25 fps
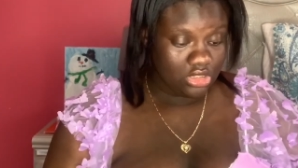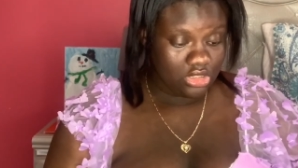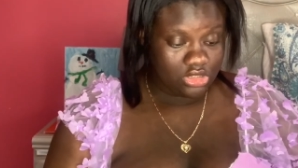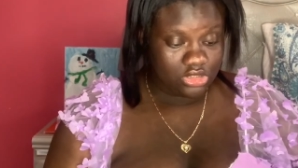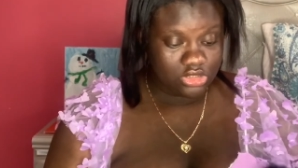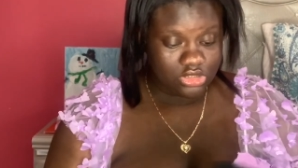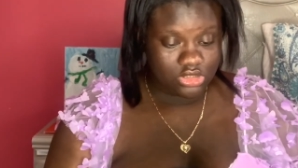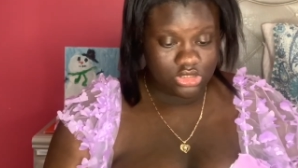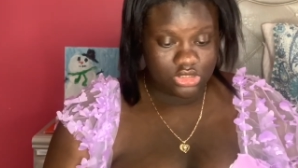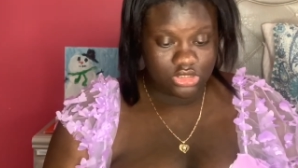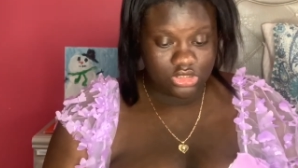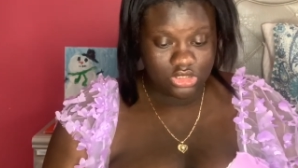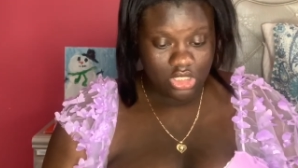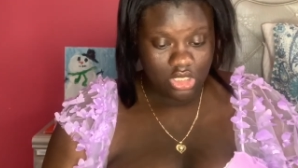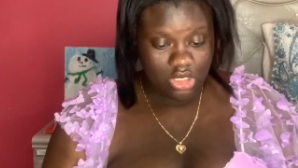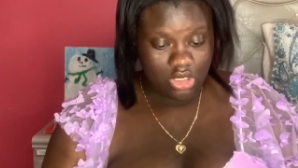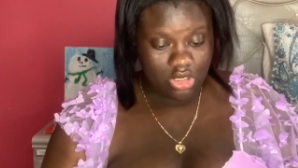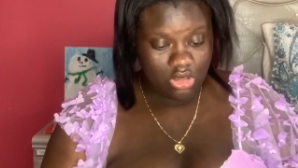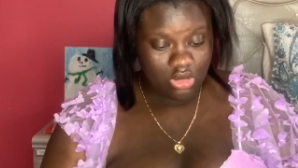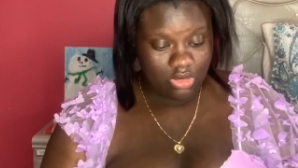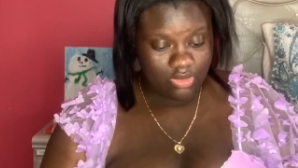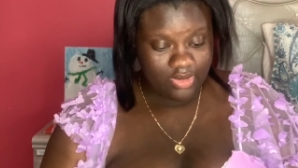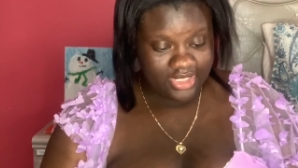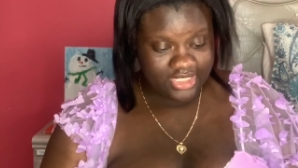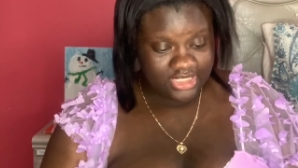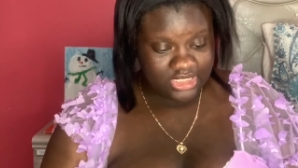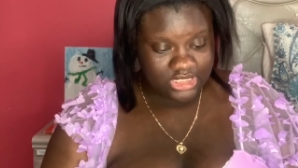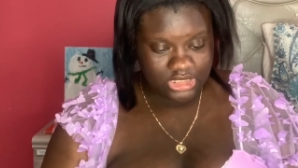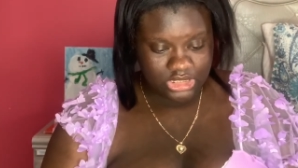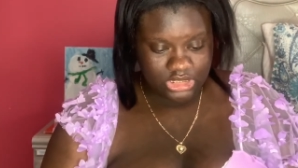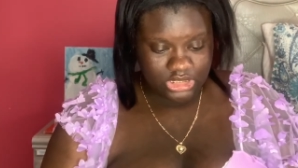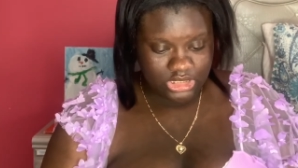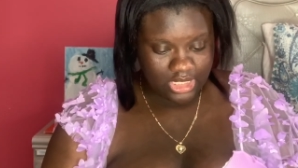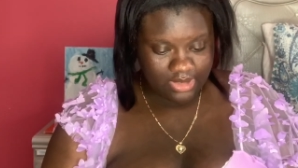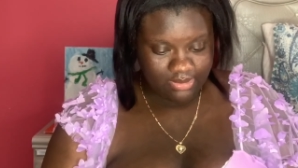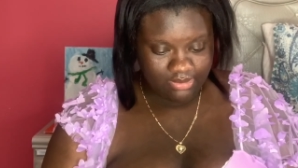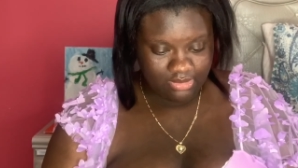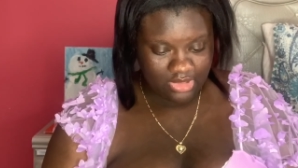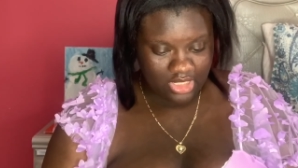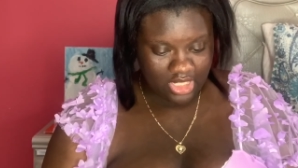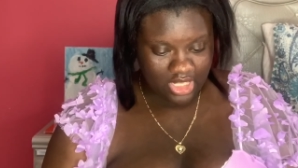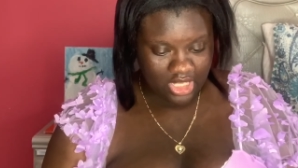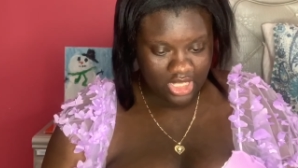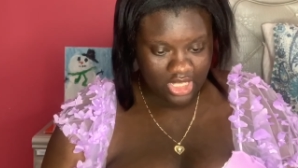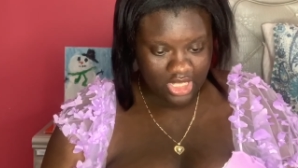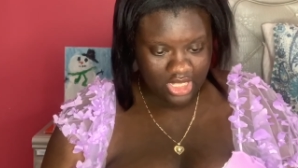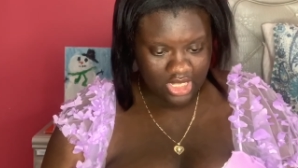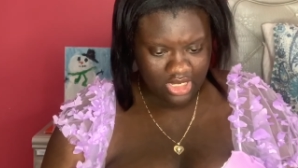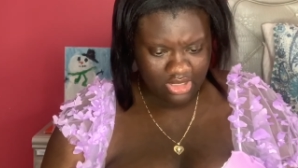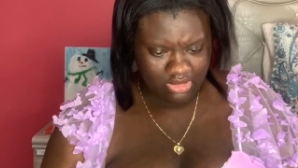so it's the same
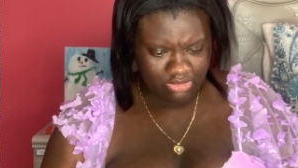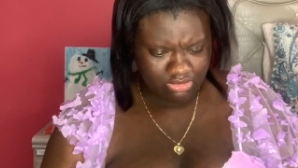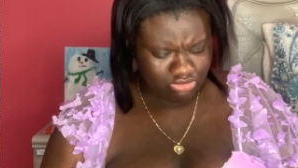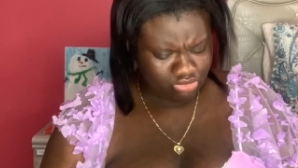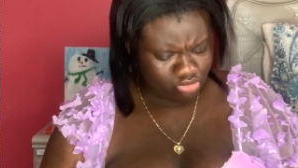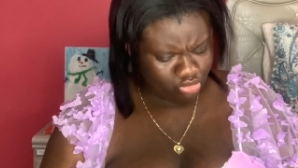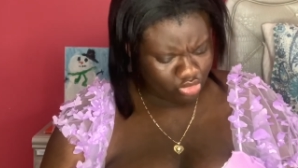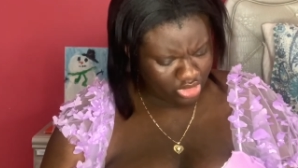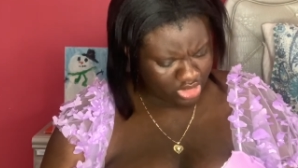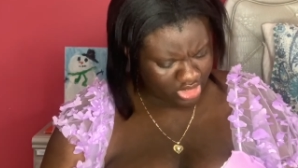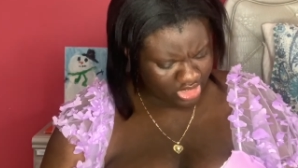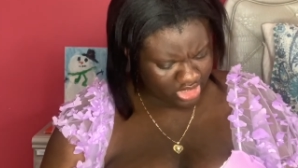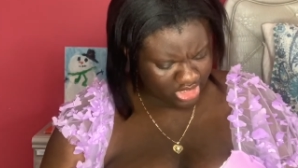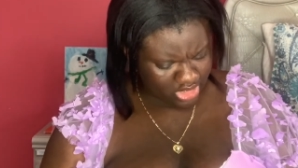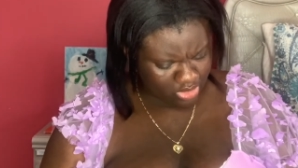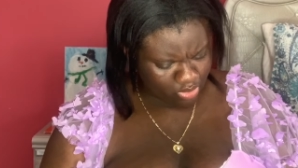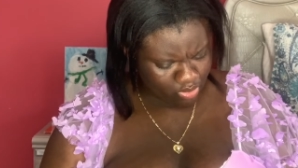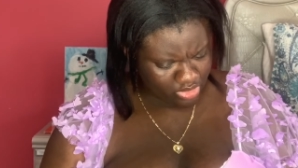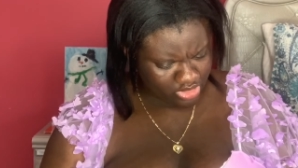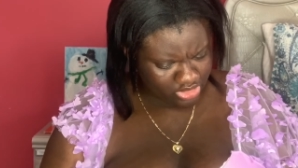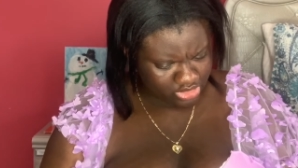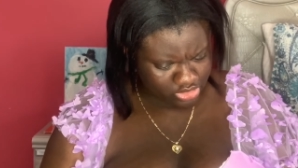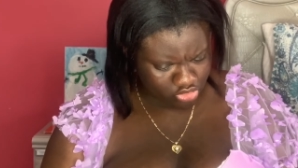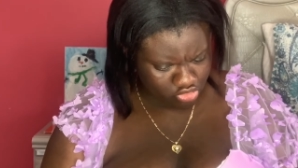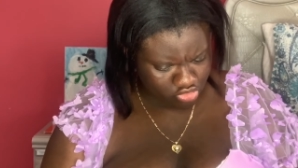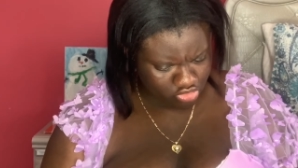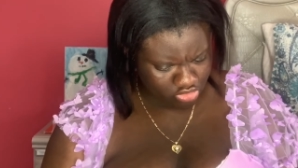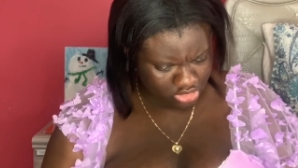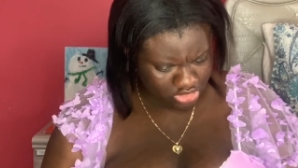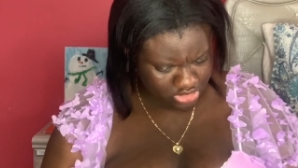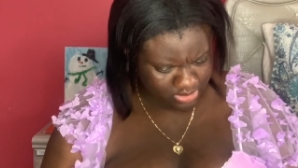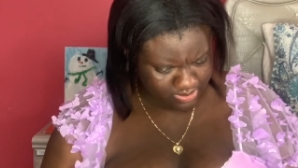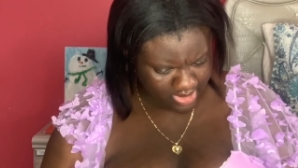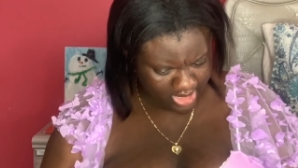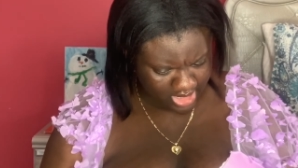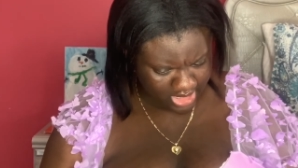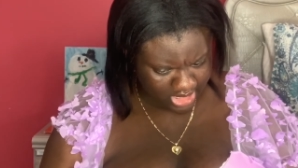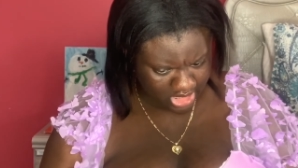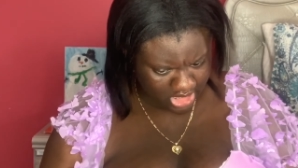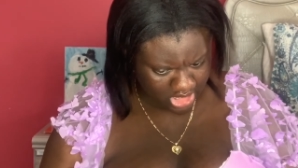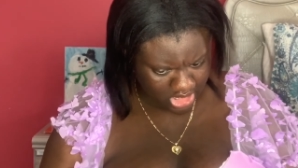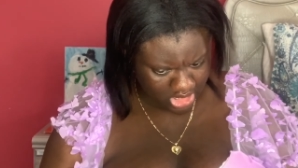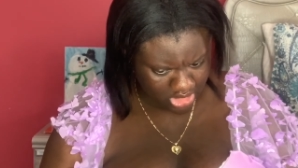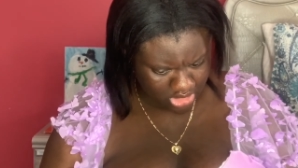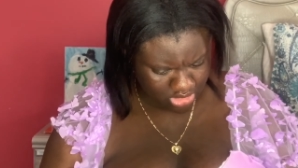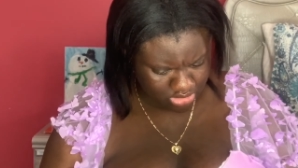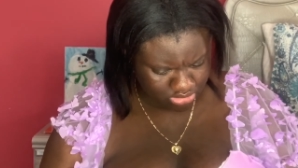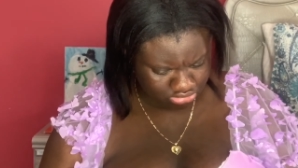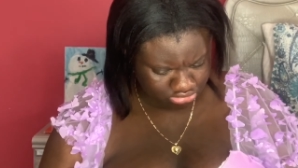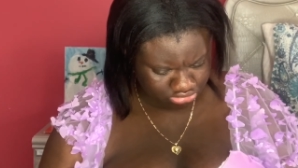thing Bree, where's the crossbody